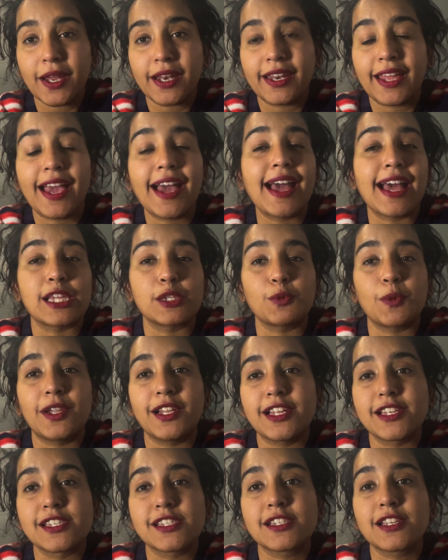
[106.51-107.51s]
India as
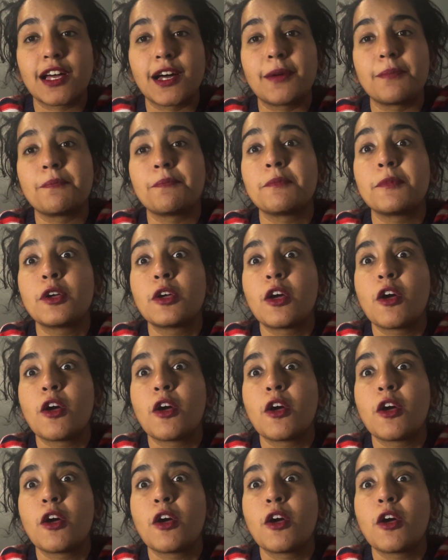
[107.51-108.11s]
well as come